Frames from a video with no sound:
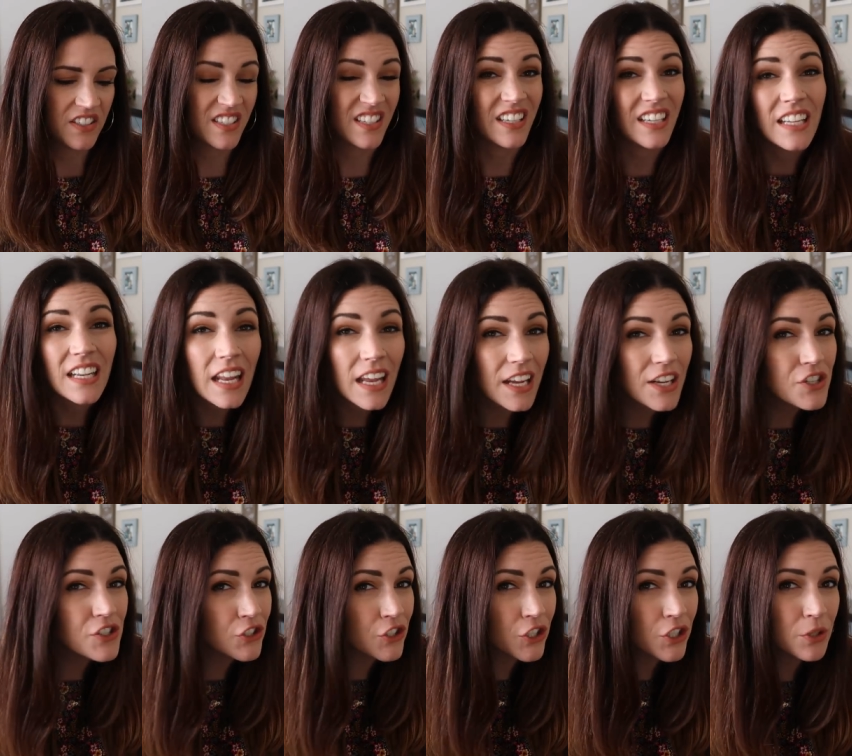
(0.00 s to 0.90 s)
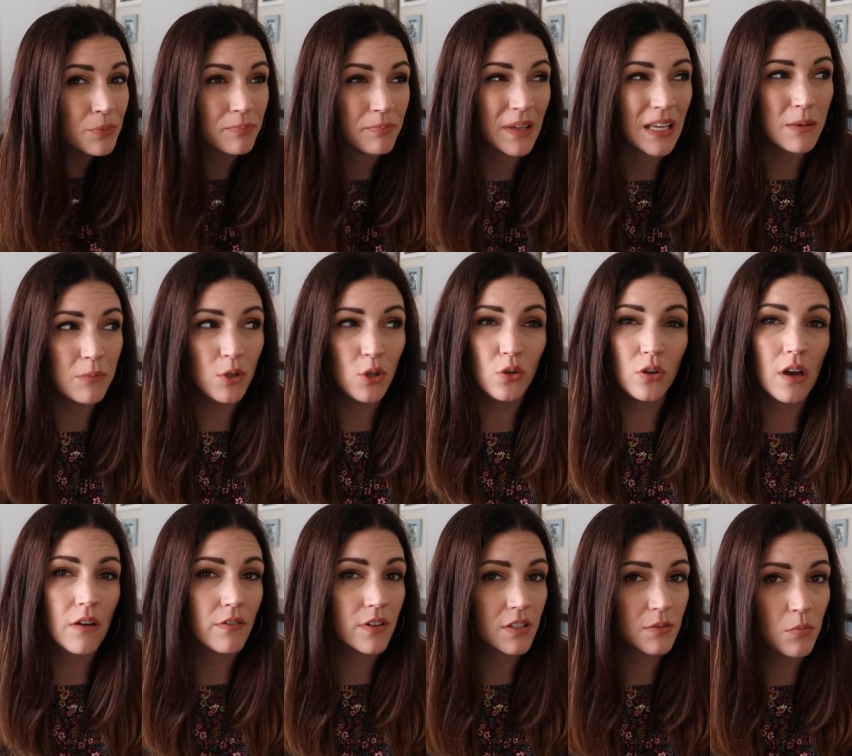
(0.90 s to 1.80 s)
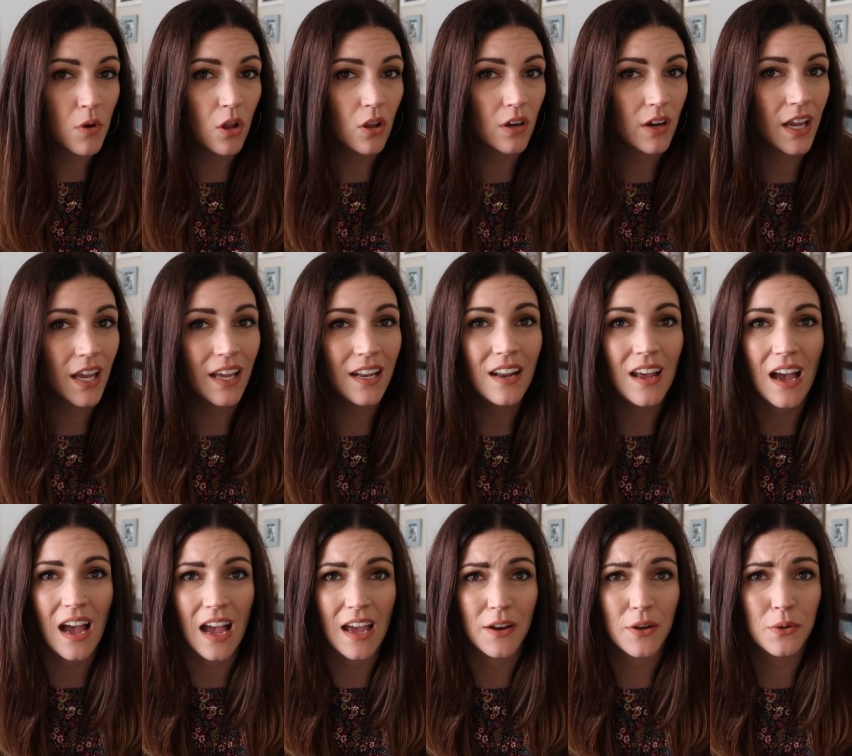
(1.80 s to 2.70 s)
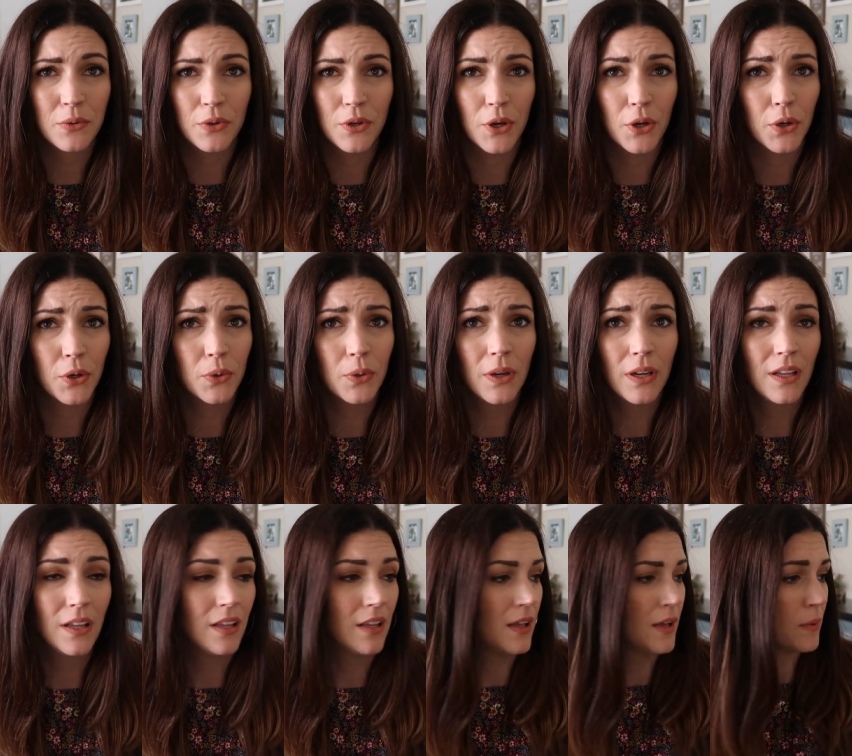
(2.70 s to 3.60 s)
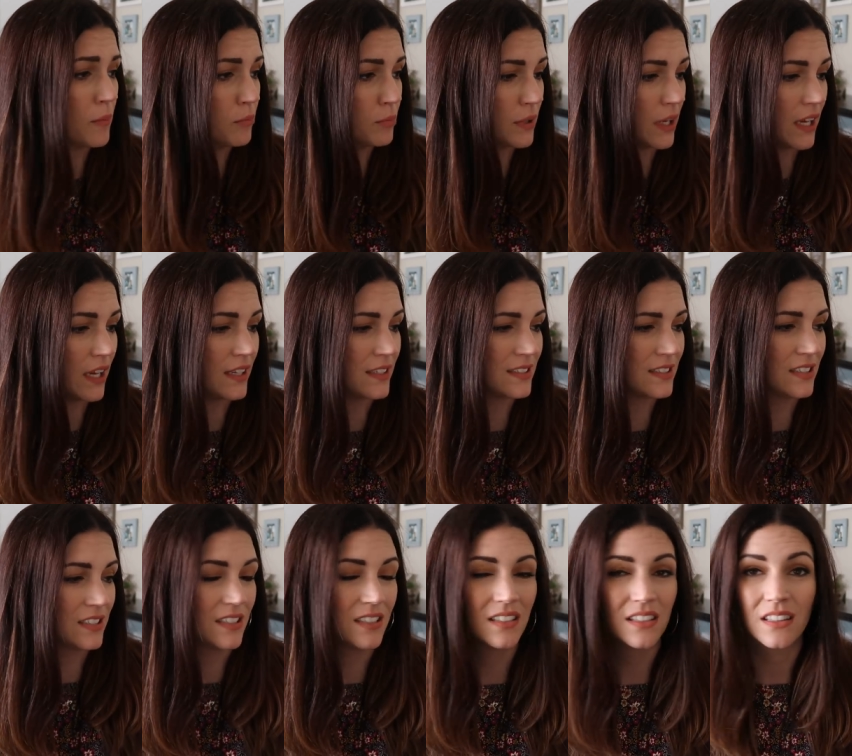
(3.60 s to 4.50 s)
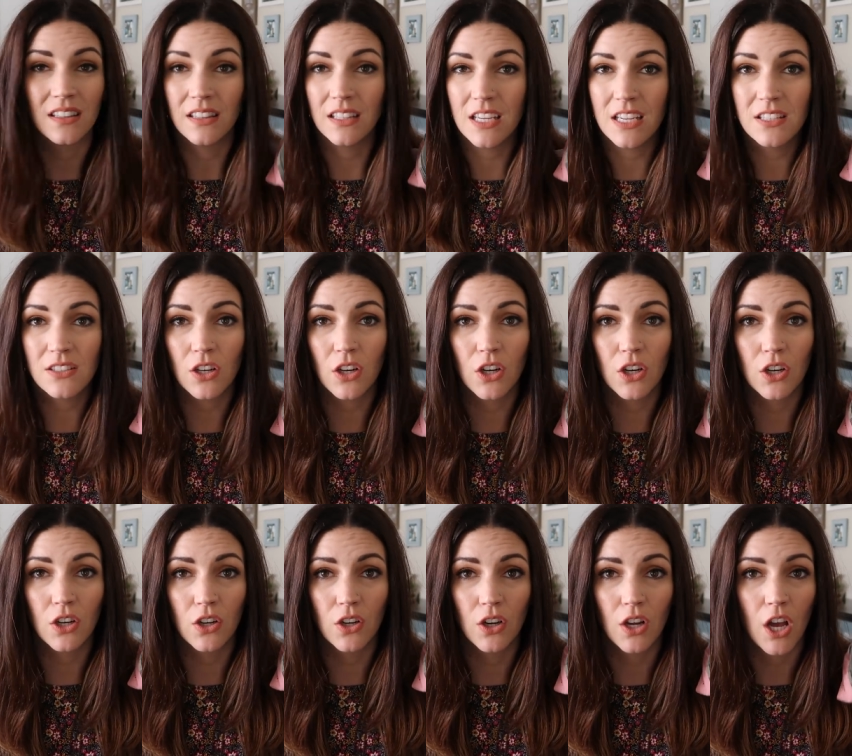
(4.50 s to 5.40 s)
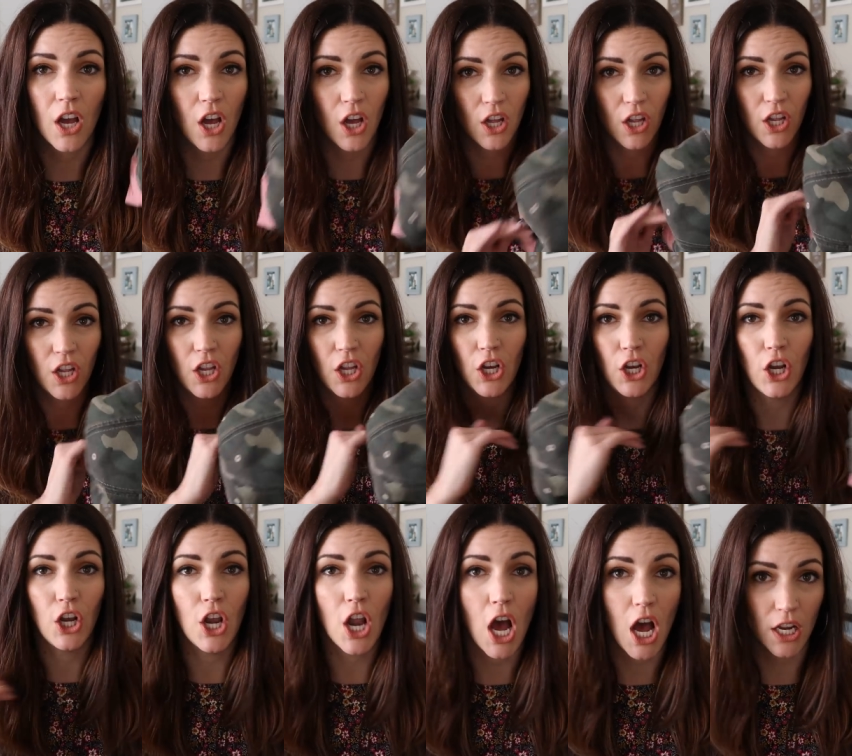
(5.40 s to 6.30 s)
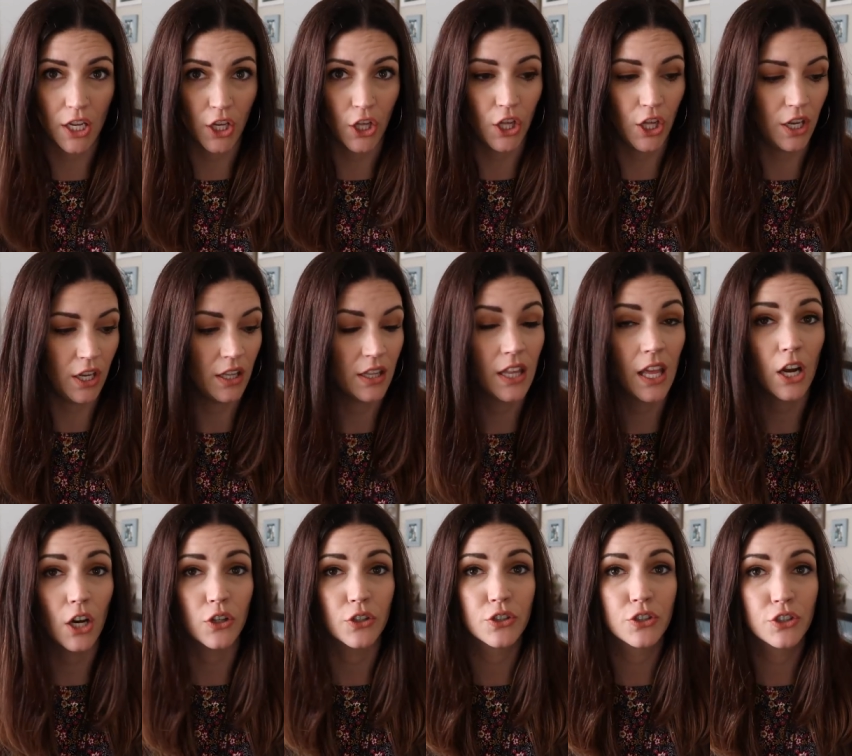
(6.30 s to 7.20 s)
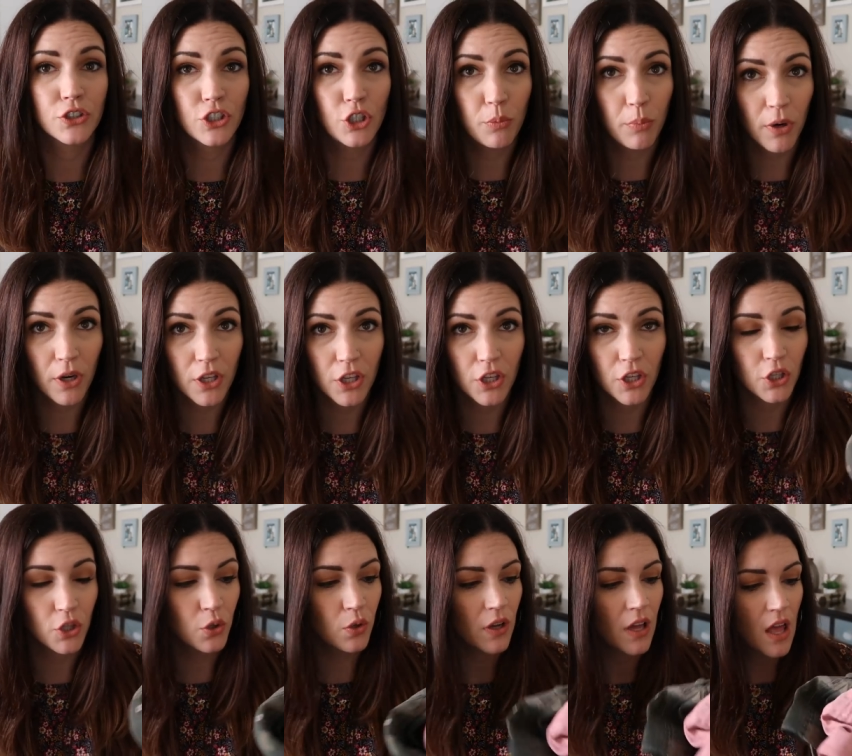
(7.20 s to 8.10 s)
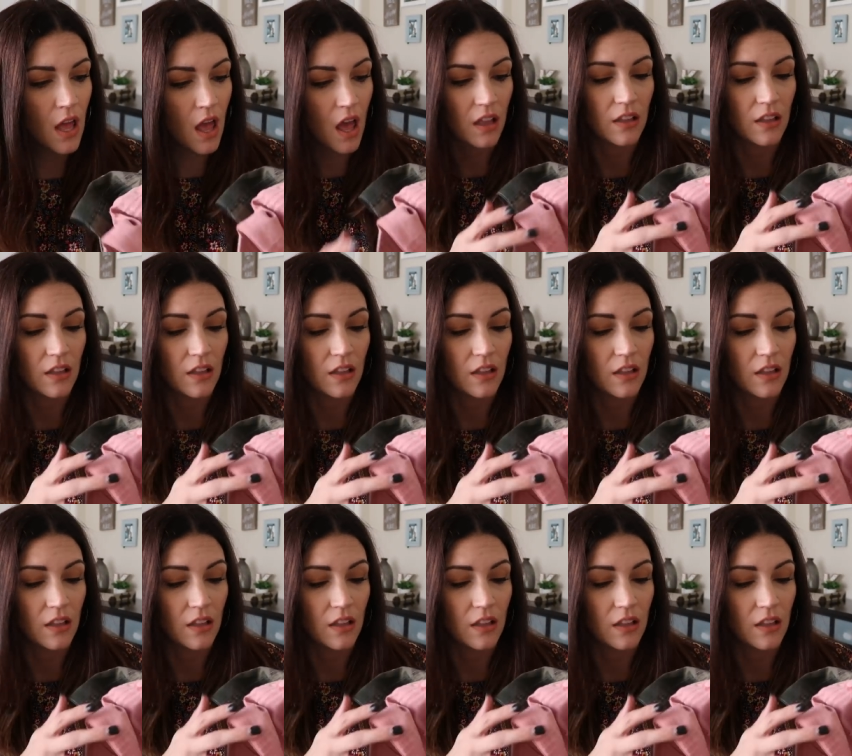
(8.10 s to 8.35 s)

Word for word: teenager, maybe you have a smaller head, I don't know, but these are not good. They are super cute.